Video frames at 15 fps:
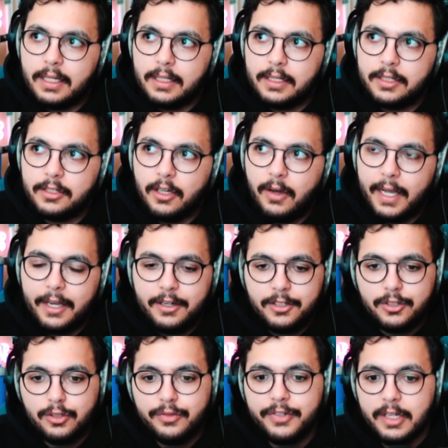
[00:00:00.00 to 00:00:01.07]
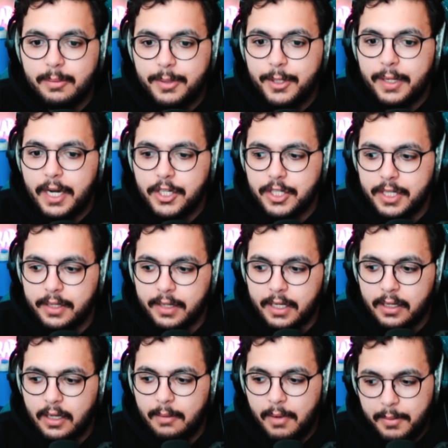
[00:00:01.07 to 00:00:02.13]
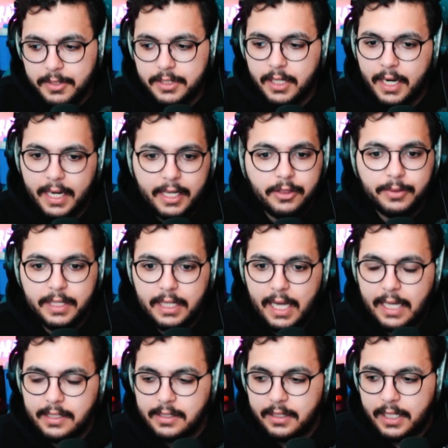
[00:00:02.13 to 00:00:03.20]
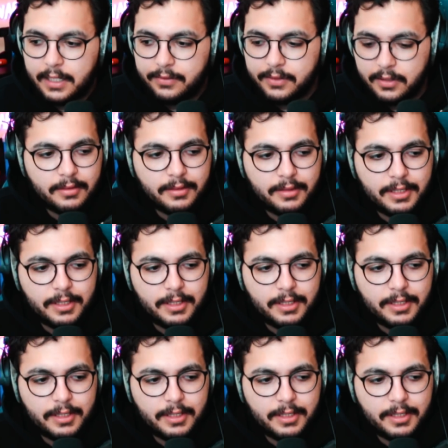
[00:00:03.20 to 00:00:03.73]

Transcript: So I go to school for computer engineering. I'm almost done. I got 3 classes left.